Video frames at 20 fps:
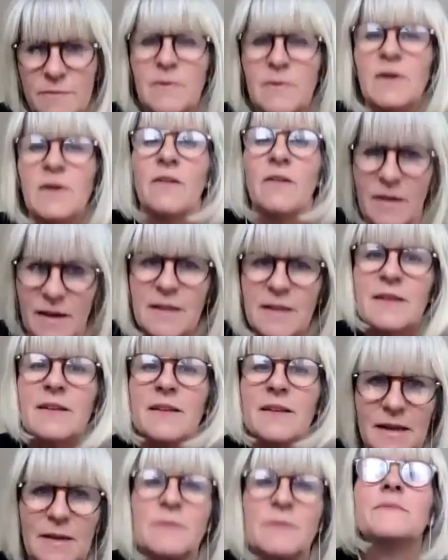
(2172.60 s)
sessions or
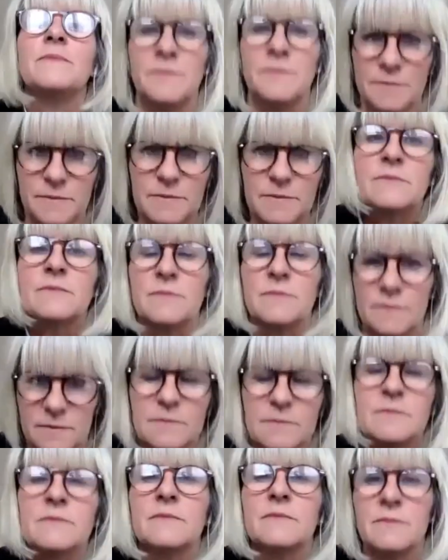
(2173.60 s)
whatever, and talking to
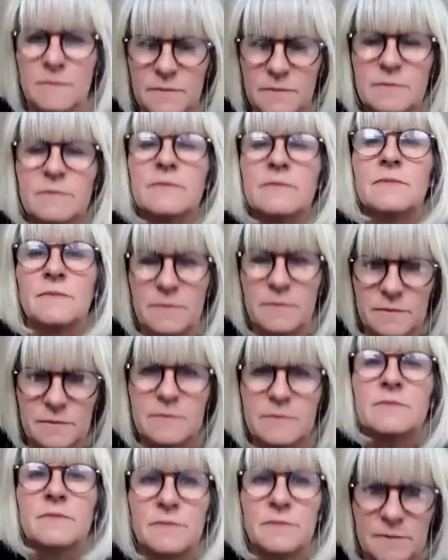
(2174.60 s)
people as
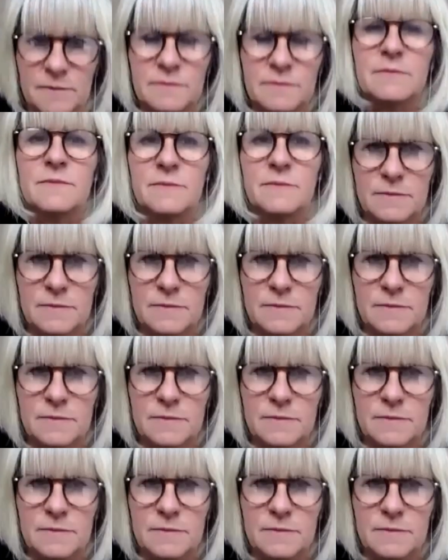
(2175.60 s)
people.